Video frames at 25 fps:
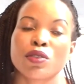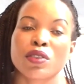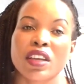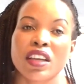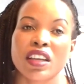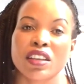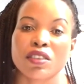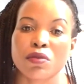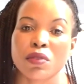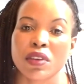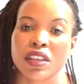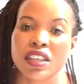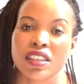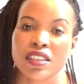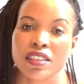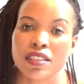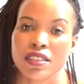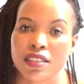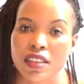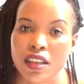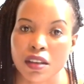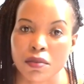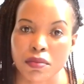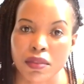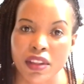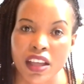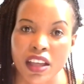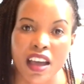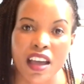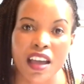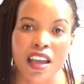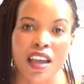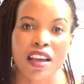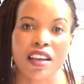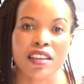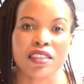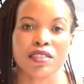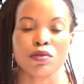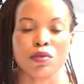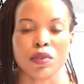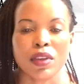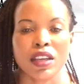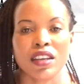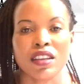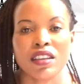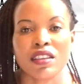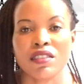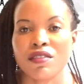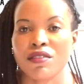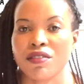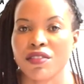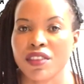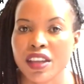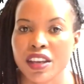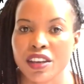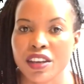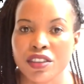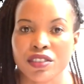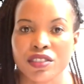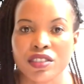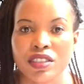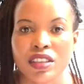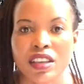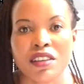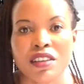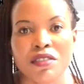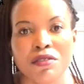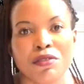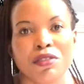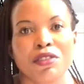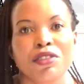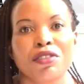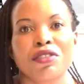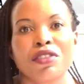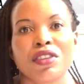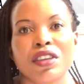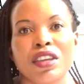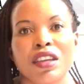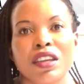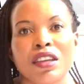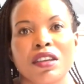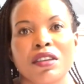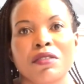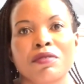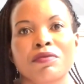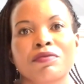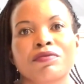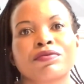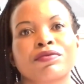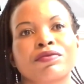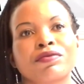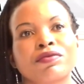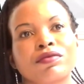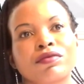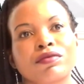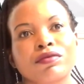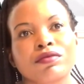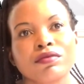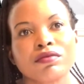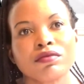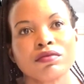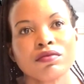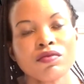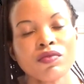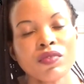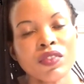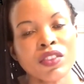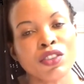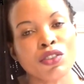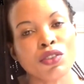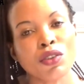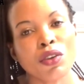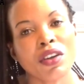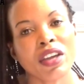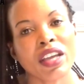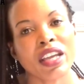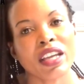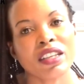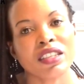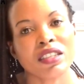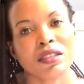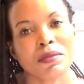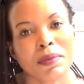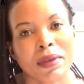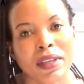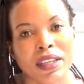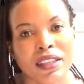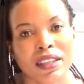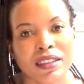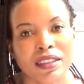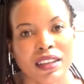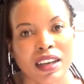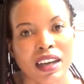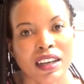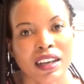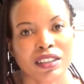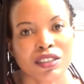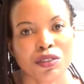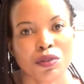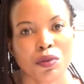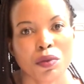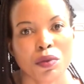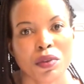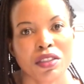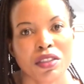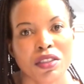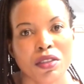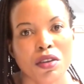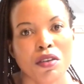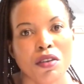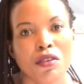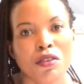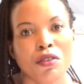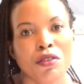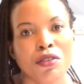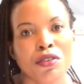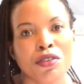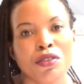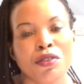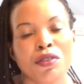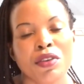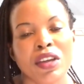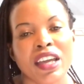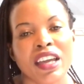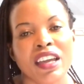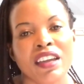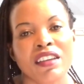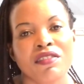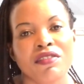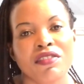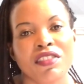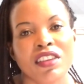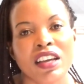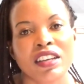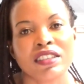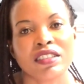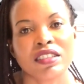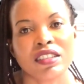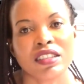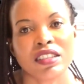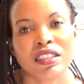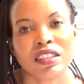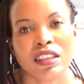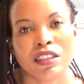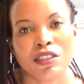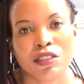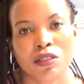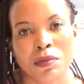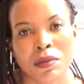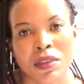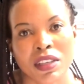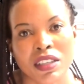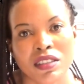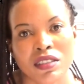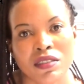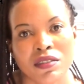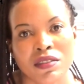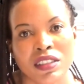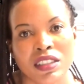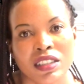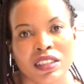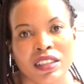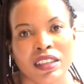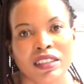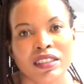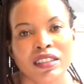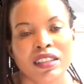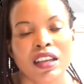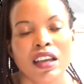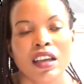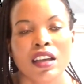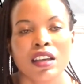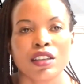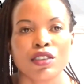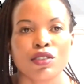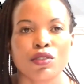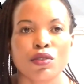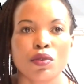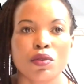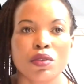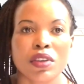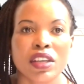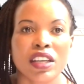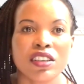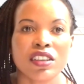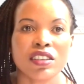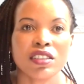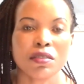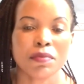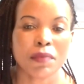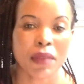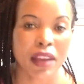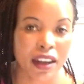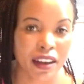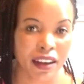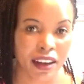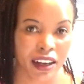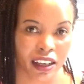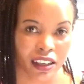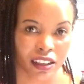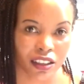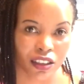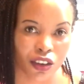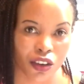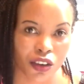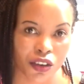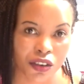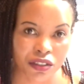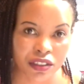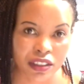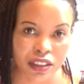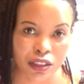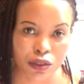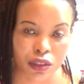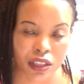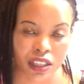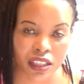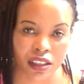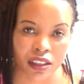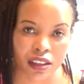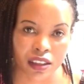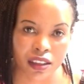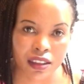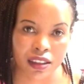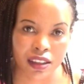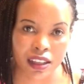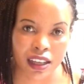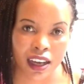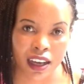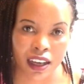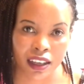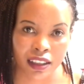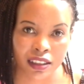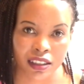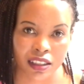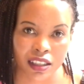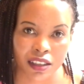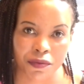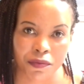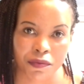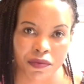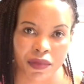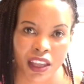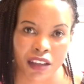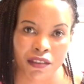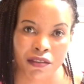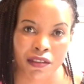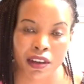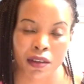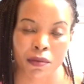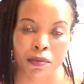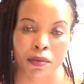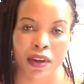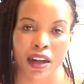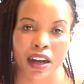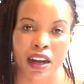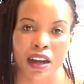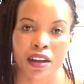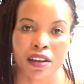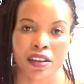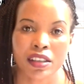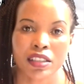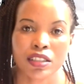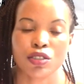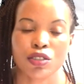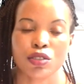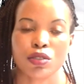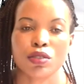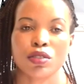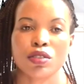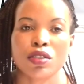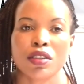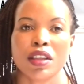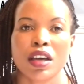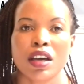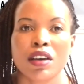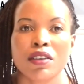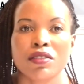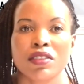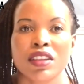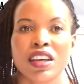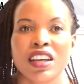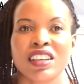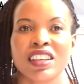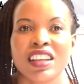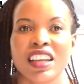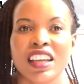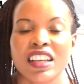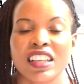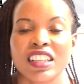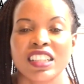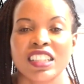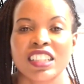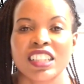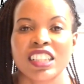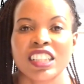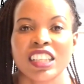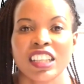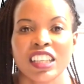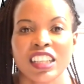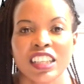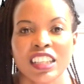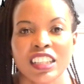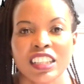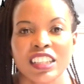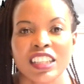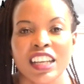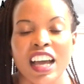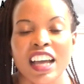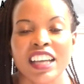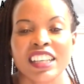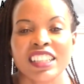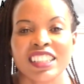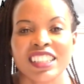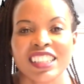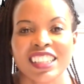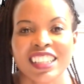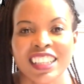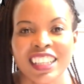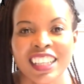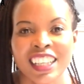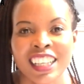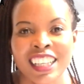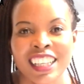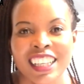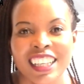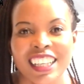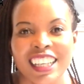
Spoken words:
get wedding suppliers, wedding venues, everything. So expect that with your UK fiancé settlement visas. So we got married on 23rd February 2019.